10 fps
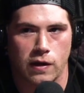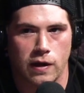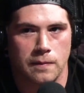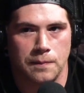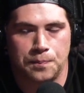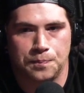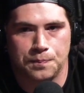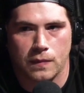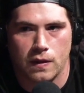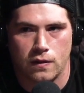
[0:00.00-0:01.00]
Oh, the Rabbit
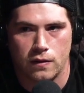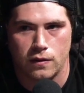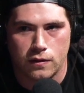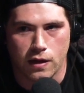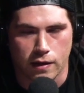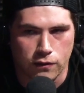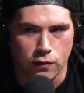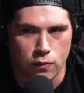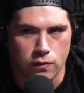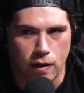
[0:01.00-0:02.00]
Tribe. Yeah, that was so
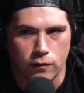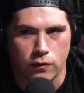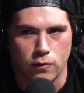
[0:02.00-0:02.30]
yeah. That was cool.